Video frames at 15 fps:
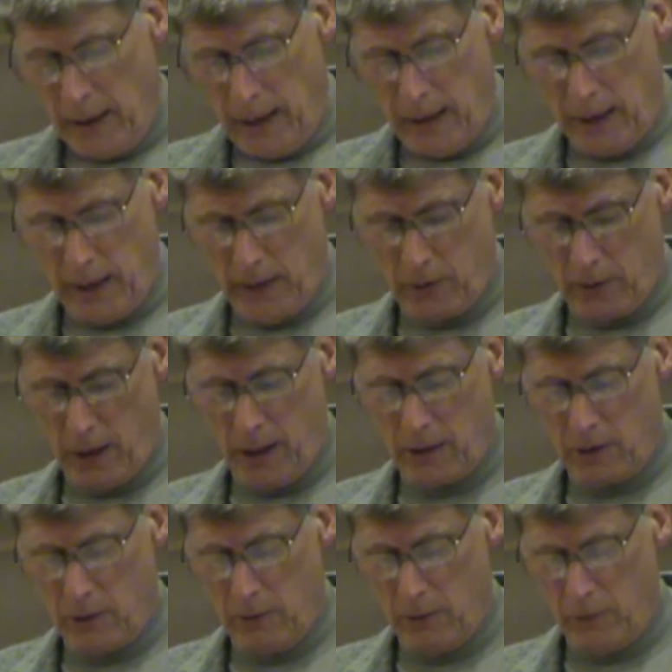And Hay
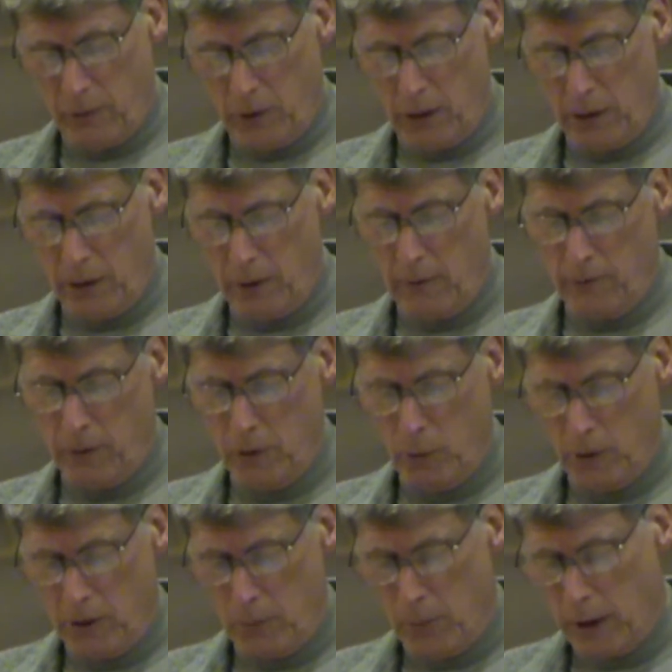tries to avoid an interview
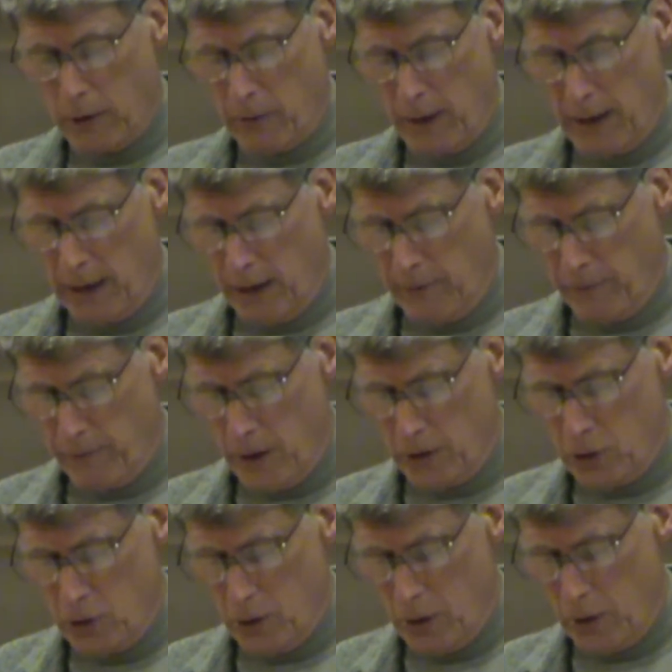with a muckraking
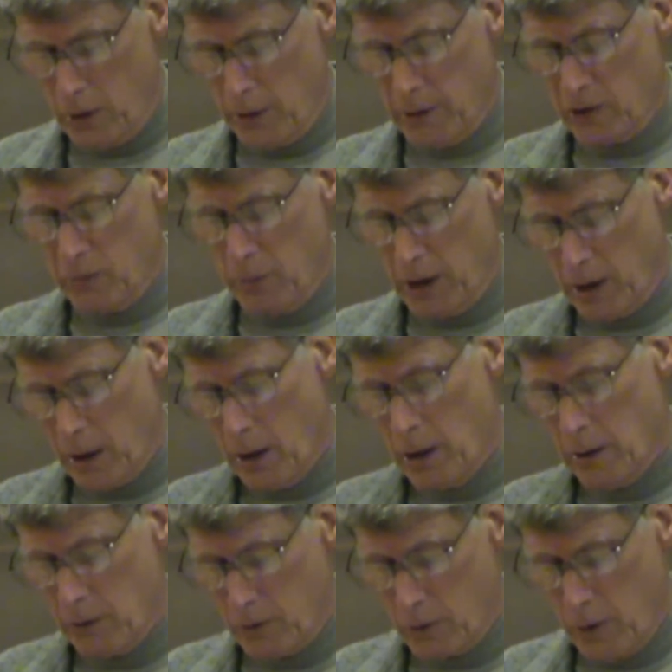French journalist
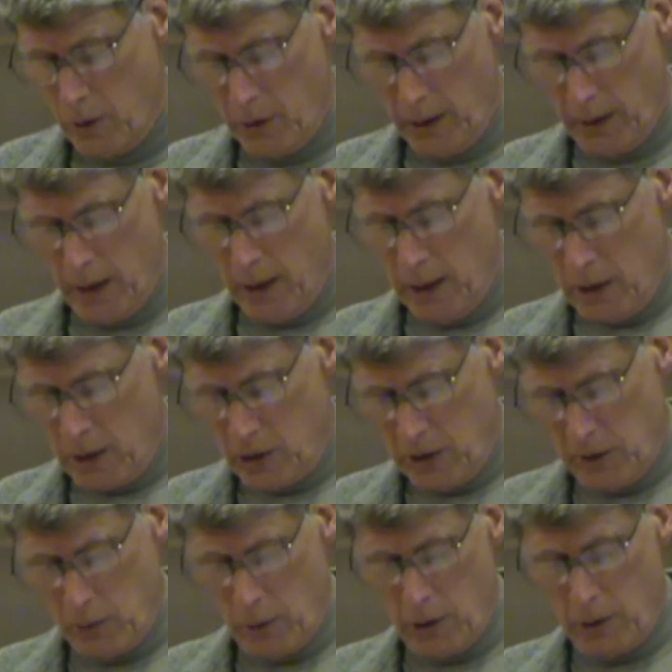because, quoting,
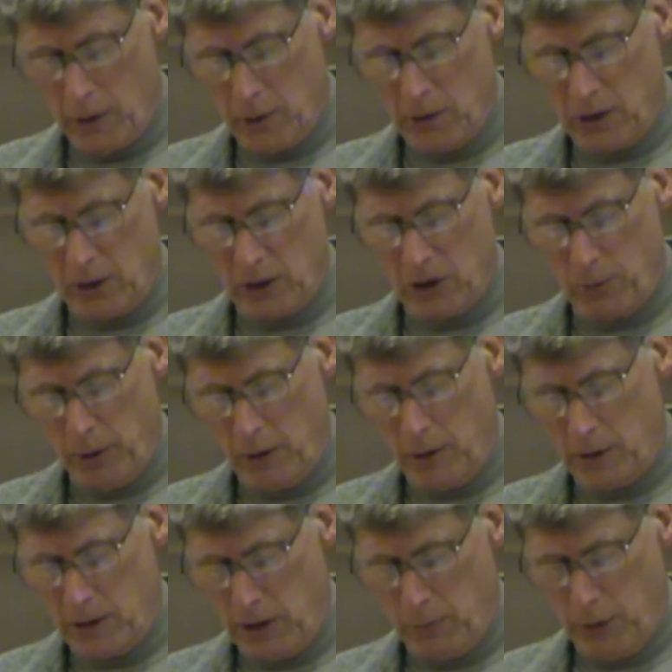"She's one of those
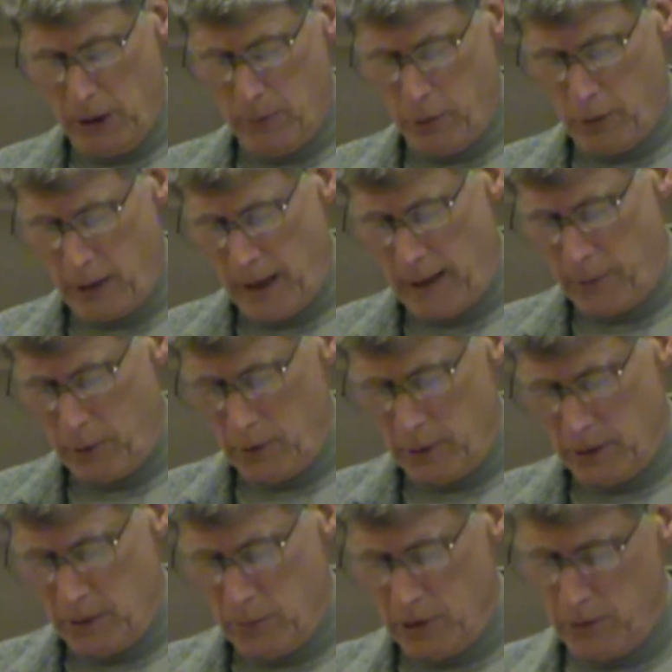conspiracy people.
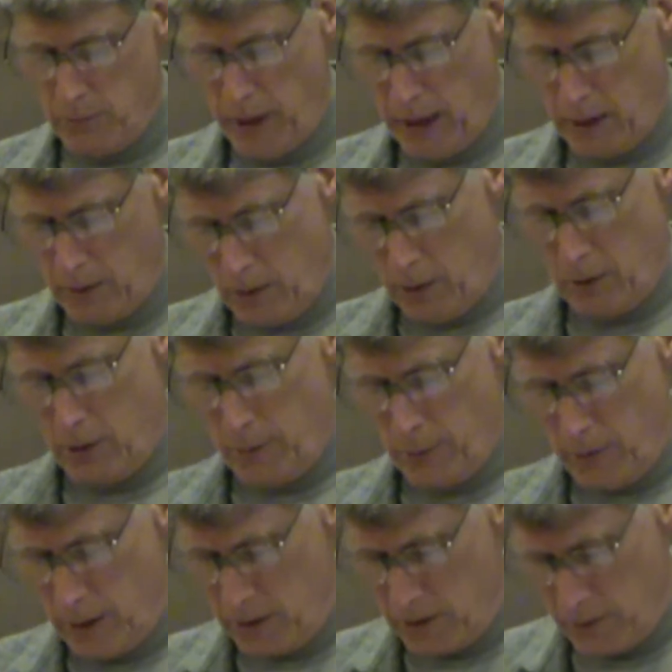Capitalism is bad. All
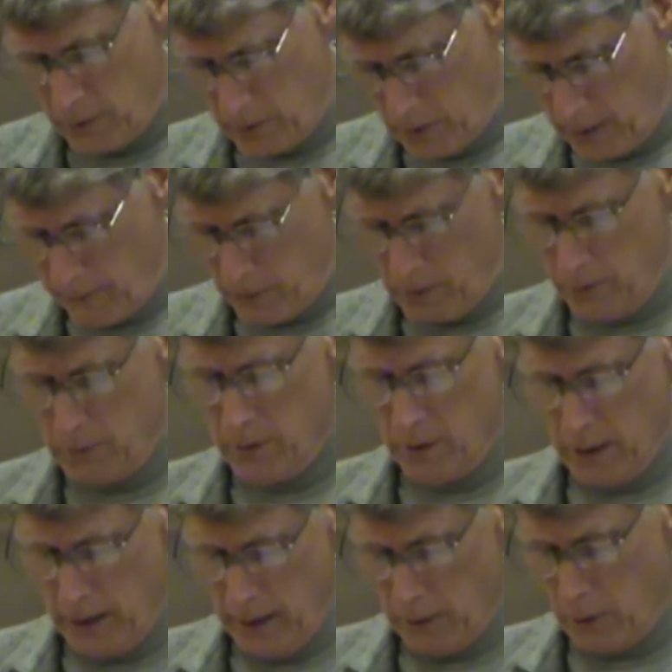corporations are evil,"
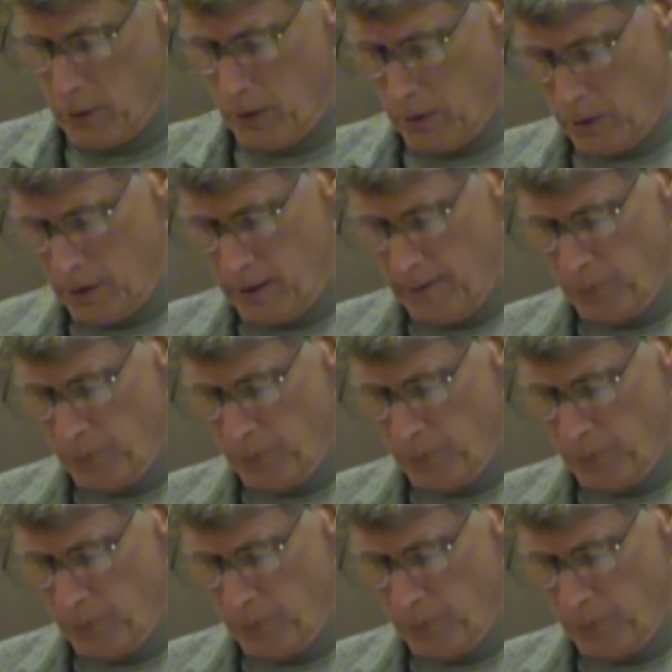end quote.